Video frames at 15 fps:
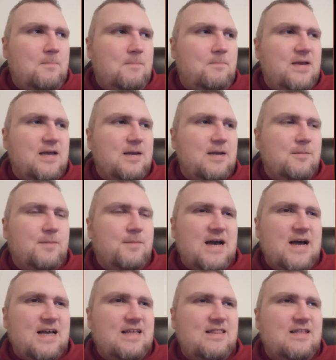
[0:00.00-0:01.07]
being
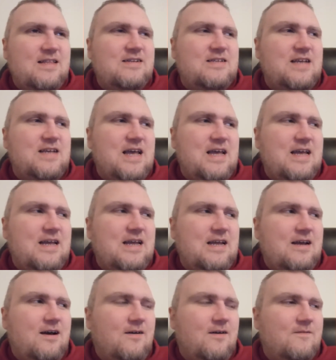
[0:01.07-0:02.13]
back in the day
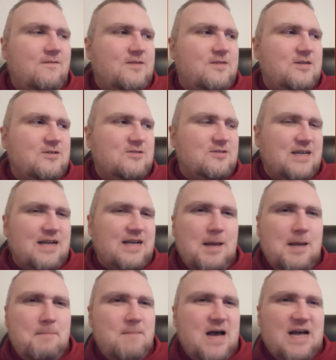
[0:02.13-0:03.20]
of just like
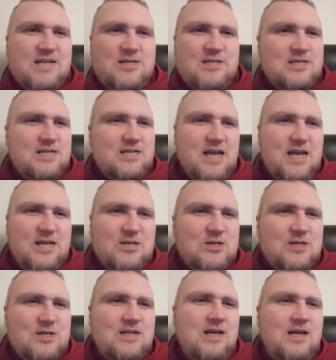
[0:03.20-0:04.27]

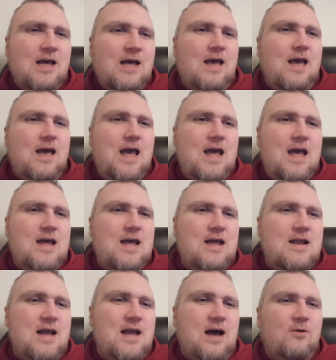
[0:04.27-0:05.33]
imagination
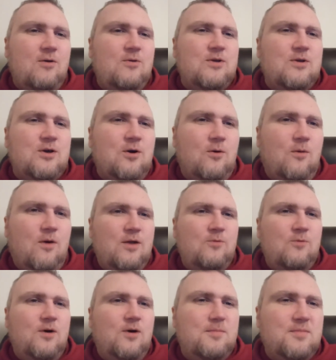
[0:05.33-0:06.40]
and how you would go on
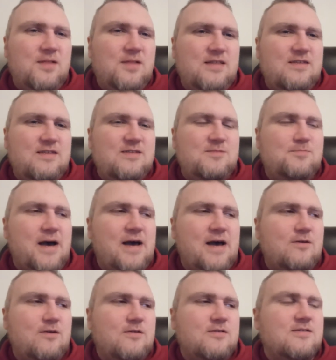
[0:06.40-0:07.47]
and want to play these
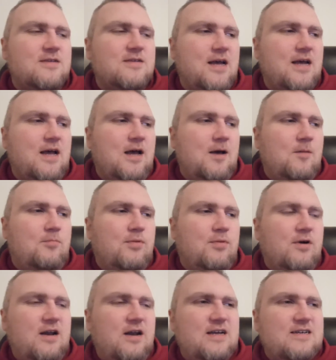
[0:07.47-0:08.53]
battles,
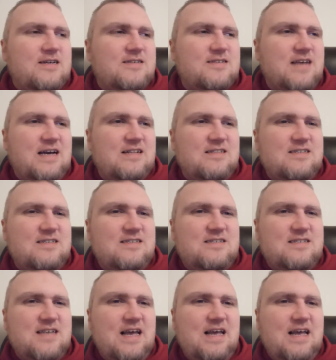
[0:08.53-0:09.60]
but exactly
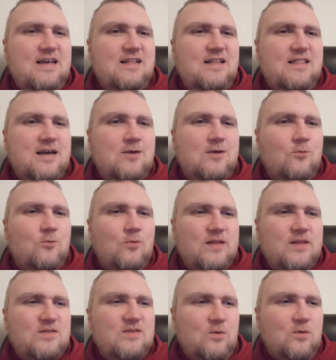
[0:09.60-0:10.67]
say like
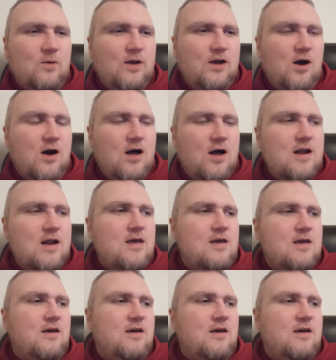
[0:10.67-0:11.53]
what's going on.